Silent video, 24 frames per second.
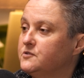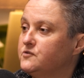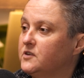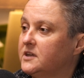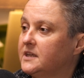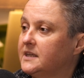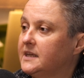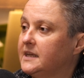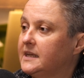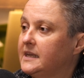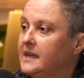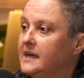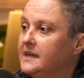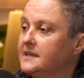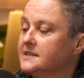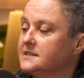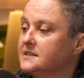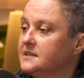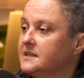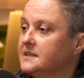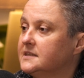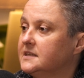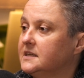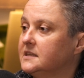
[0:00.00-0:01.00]
are drinking less.
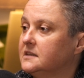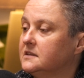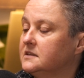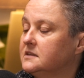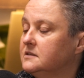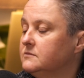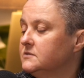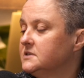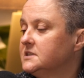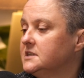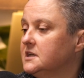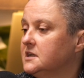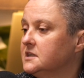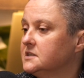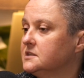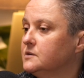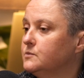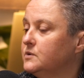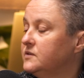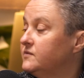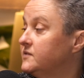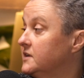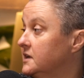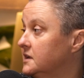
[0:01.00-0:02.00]
And I think the research that
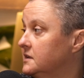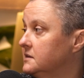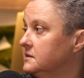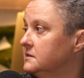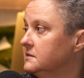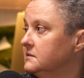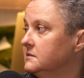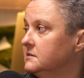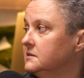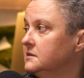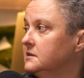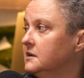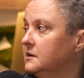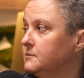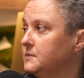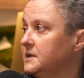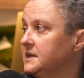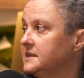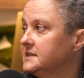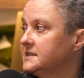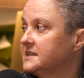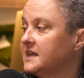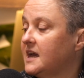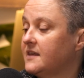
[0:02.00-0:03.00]
we've done,
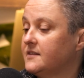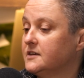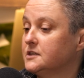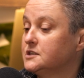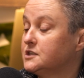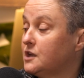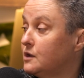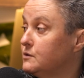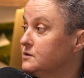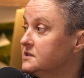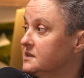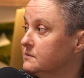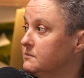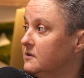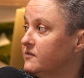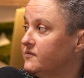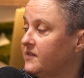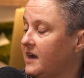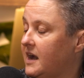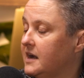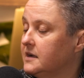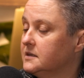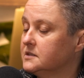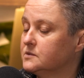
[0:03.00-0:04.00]
Narmeen, together shows some of
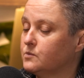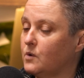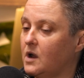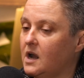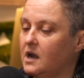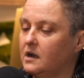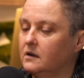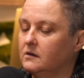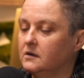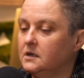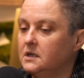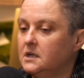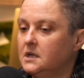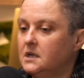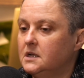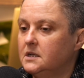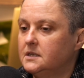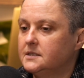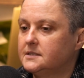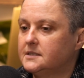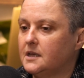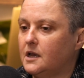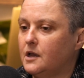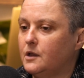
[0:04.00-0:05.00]
that as well.
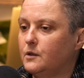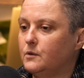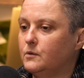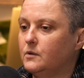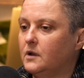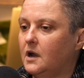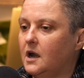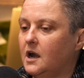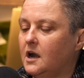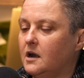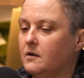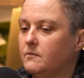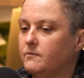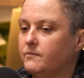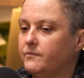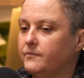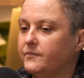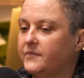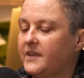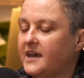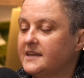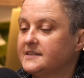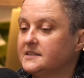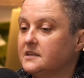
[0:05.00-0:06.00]
So
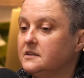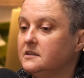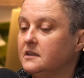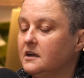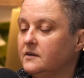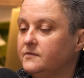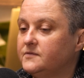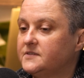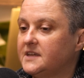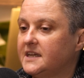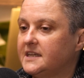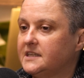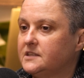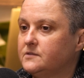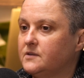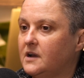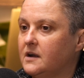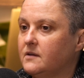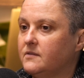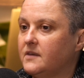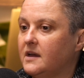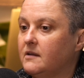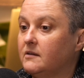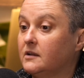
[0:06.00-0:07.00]
there's enough data
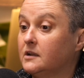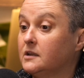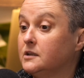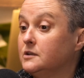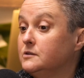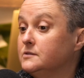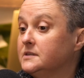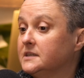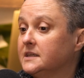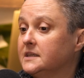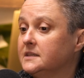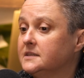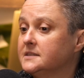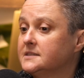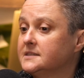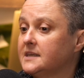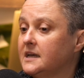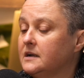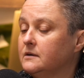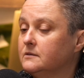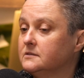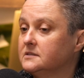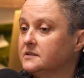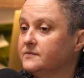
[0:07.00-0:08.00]
out there, including in the
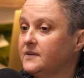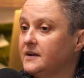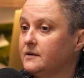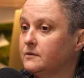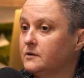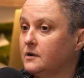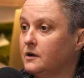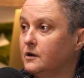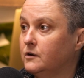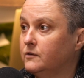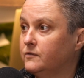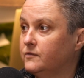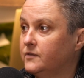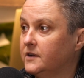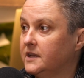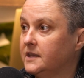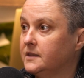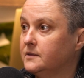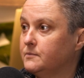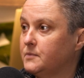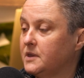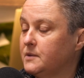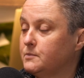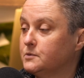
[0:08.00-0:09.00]
sales of alcohol-free
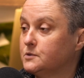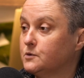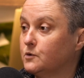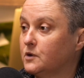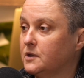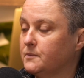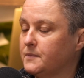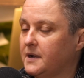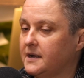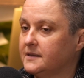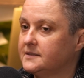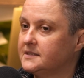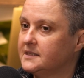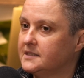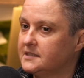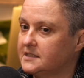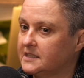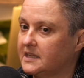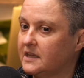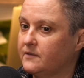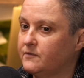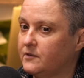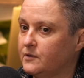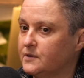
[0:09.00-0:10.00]
and people talking about it, to
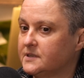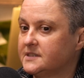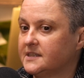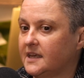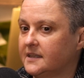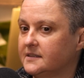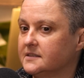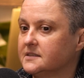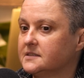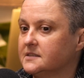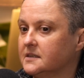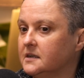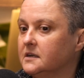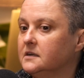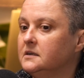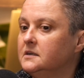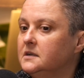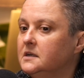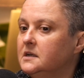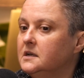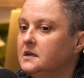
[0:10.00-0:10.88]
give you a sense that